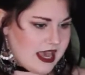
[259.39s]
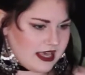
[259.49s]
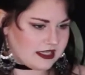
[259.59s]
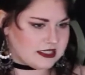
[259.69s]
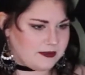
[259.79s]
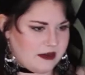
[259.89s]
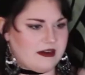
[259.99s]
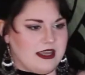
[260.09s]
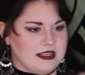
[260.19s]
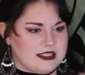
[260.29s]

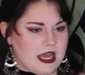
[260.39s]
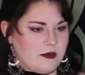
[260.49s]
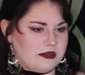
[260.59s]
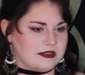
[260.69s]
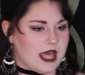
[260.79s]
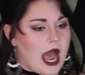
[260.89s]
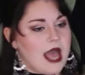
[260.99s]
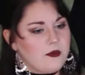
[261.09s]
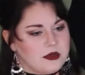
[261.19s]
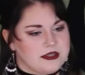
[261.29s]
experienced that
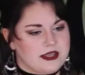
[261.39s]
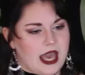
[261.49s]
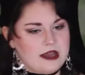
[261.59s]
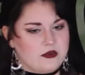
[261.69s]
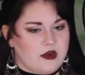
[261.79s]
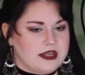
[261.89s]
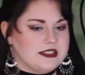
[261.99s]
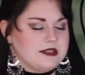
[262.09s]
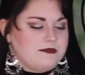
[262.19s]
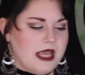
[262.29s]
I would
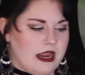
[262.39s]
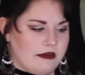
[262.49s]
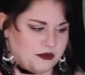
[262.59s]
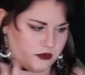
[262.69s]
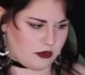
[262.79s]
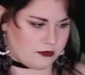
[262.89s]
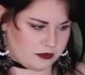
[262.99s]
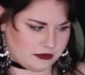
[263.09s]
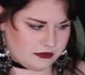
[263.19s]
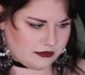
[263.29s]
categorize as paranormal.